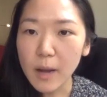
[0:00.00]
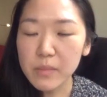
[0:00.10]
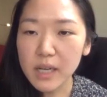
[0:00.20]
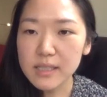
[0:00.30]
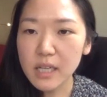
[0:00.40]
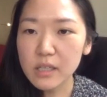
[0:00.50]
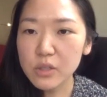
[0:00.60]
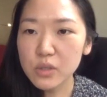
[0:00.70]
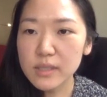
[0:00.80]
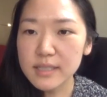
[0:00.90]
i'm not telling
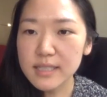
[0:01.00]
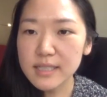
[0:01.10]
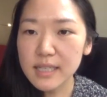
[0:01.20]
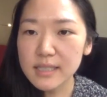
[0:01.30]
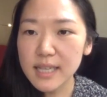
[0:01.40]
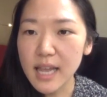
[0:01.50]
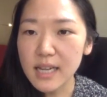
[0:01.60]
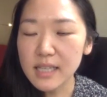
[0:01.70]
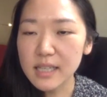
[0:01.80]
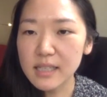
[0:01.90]
you to stick to
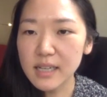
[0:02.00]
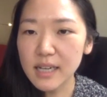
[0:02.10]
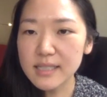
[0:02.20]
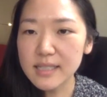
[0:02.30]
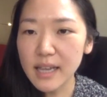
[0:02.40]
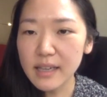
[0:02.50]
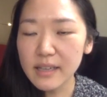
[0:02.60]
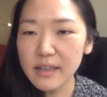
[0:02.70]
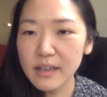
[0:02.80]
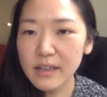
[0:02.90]
anything that i
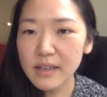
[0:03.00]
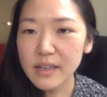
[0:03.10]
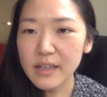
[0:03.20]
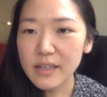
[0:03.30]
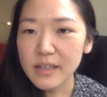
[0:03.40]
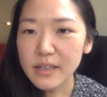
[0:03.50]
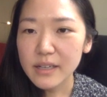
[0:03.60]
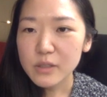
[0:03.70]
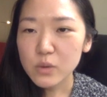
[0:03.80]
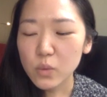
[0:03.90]
say
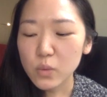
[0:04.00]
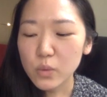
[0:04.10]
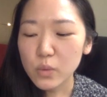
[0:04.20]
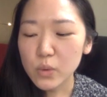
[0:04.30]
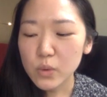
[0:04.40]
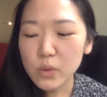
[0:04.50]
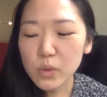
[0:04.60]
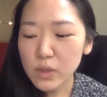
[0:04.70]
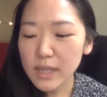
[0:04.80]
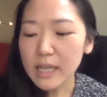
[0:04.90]
so
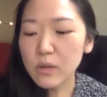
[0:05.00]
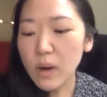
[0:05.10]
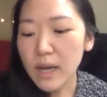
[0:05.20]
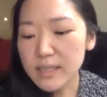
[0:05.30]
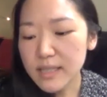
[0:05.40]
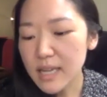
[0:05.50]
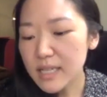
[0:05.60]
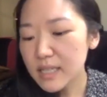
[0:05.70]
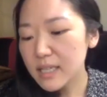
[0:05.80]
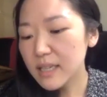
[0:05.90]
likewise
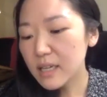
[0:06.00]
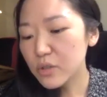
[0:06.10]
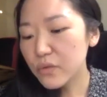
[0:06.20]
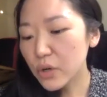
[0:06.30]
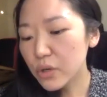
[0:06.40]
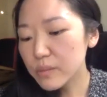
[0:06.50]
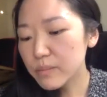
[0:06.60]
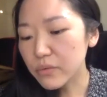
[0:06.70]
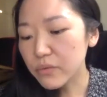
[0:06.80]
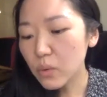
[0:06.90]
anything that you've heard
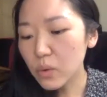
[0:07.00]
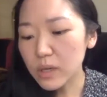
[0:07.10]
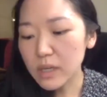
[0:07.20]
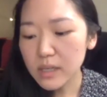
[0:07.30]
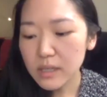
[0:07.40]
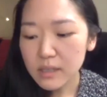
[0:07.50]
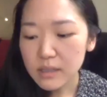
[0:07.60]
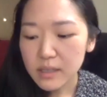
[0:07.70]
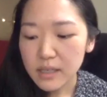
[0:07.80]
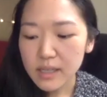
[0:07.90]
before
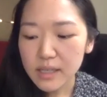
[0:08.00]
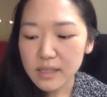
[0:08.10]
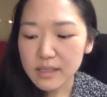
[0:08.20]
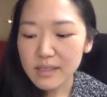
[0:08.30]
it,